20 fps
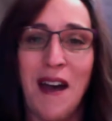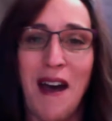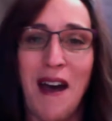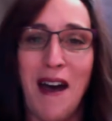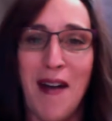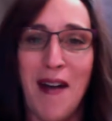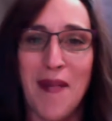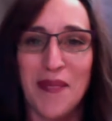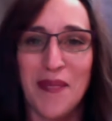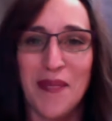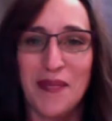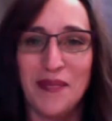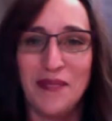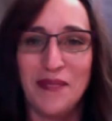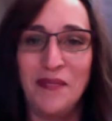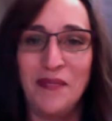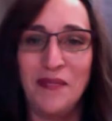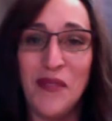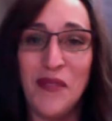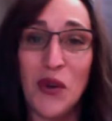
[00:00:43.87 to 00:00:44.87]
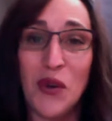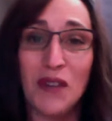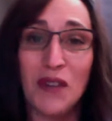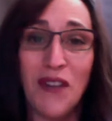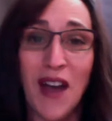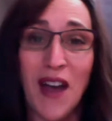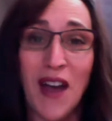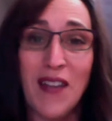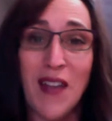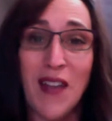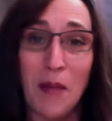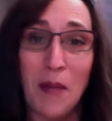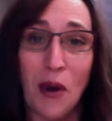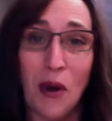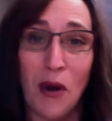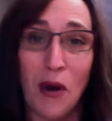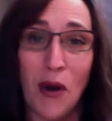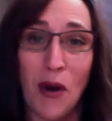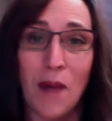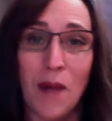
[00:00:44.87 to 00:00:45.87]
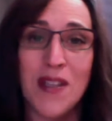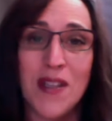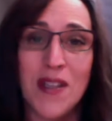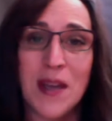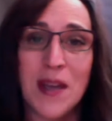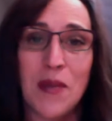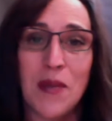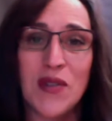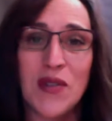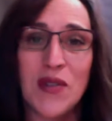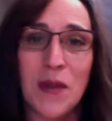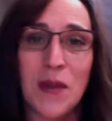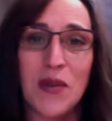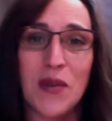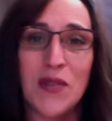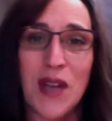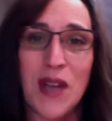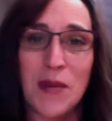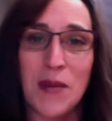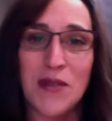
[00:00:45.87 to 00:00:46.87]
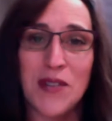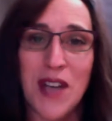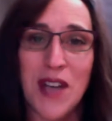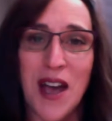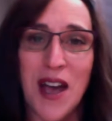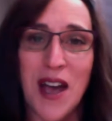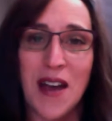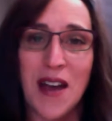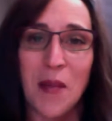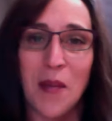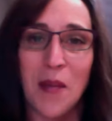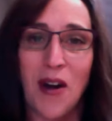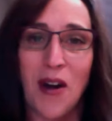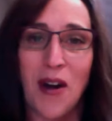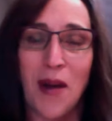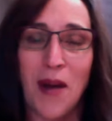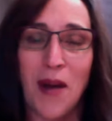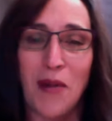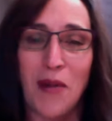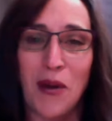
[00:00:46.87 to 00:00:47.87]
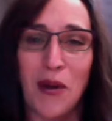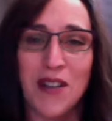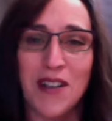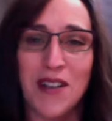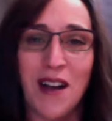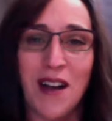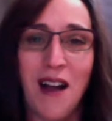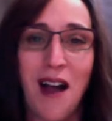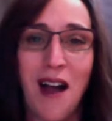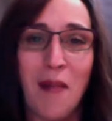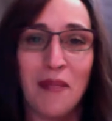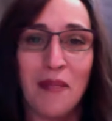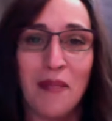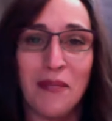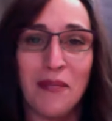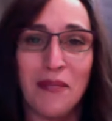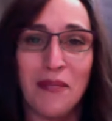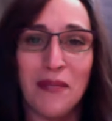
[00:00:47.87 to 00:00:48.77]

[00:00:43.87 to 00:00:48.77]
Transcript: You can find that program at www.apartnotbroken.com.